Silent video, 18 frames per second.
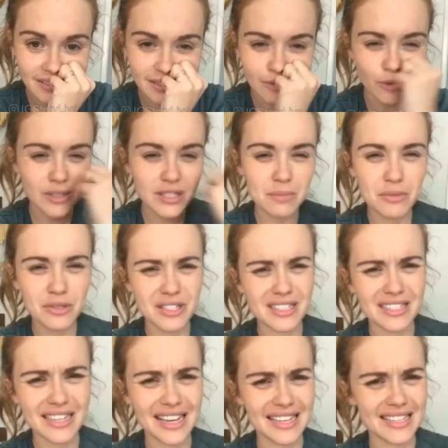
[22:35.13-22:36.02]
What's the most
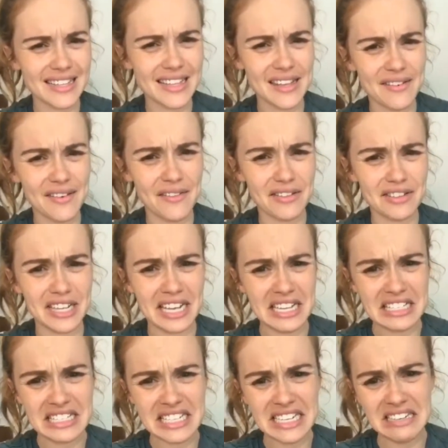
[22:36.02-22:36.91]
disgusting thing I've ever
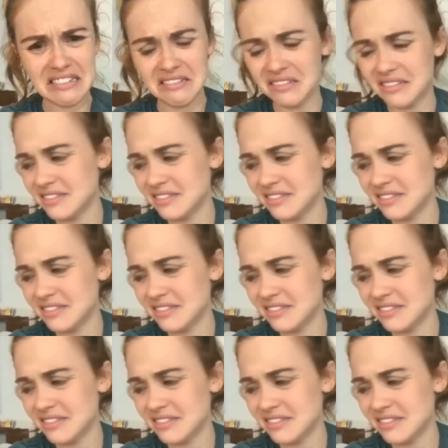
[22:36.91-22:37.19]
tasted?